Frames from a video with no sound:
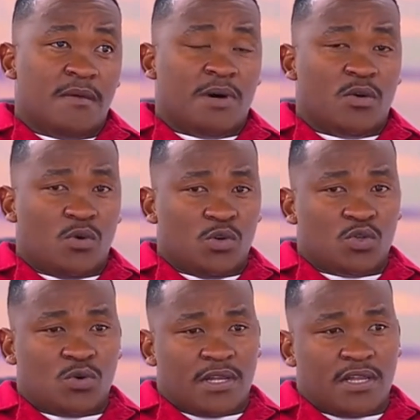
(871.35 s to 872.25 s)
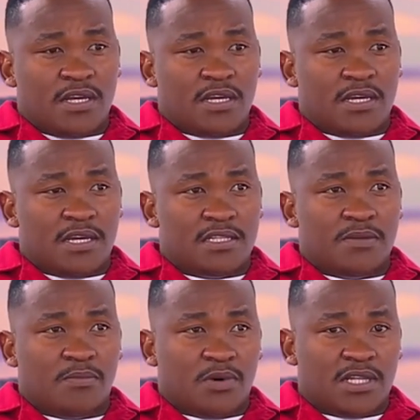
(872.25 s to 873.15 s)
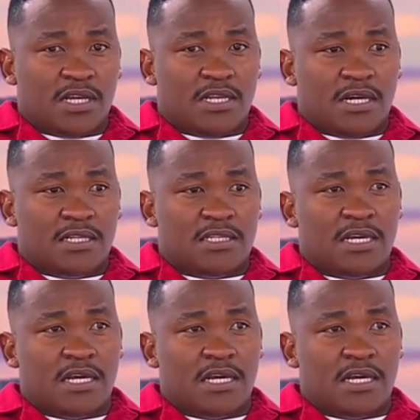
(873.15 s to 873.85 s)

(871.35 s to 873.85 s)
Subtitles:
But also I think it's important that,